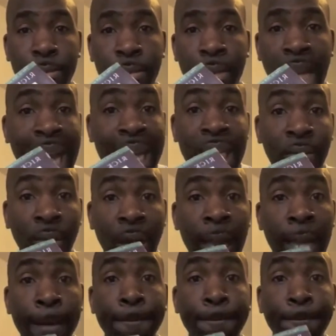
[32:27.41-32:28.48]
I didn't write
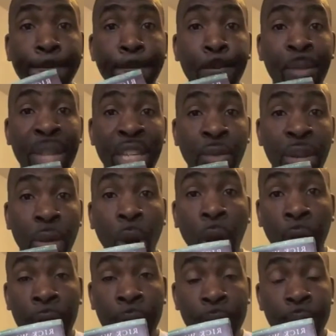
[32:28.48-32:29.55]
it. It's Rick
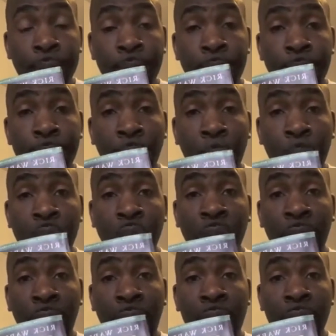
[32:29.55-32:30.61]
Warren, Purpose
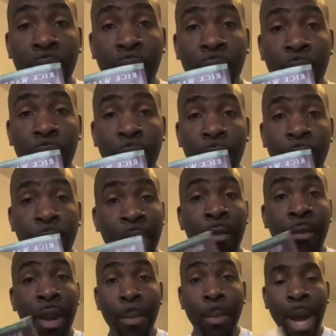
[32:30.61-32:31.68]
Driven Life. Very,
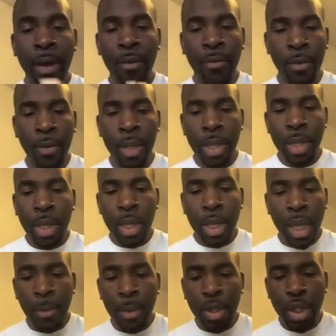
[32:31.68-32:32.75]
very powerful.
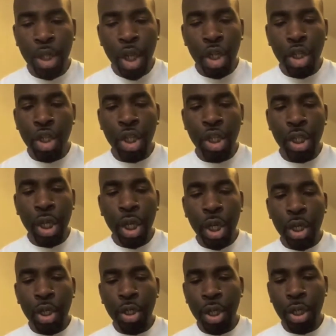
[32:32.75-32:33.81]
Let me just just
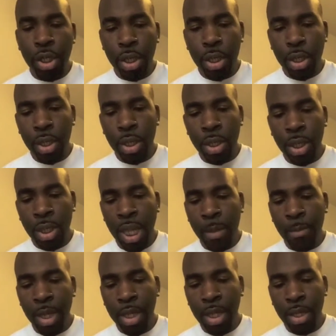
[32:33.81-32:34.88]
just just let
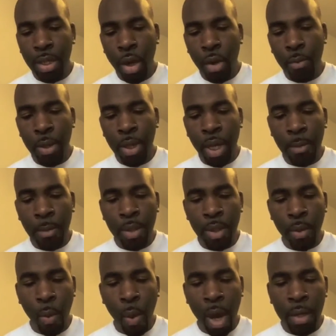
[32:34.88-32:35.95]
me just open up to
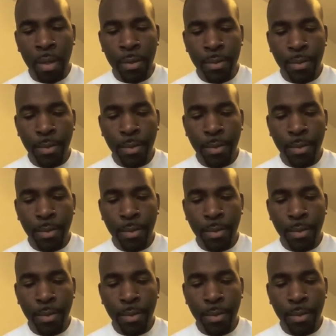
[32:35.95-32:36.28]
one.